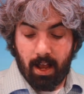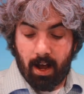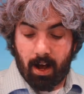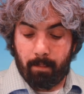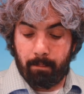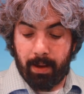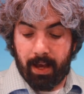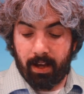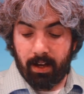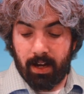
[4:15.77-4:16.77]
Um,
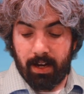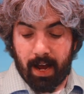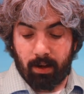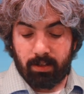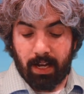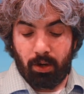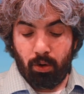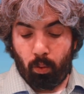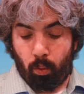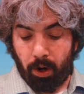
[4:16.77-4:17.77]
Bing announced a
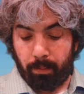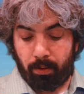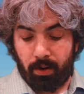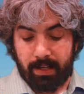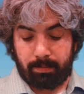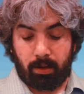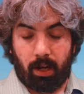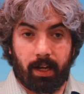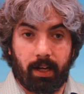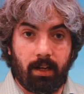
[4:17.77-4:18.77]
new WordPress
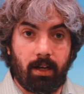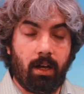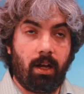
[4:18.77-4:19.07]
plugin.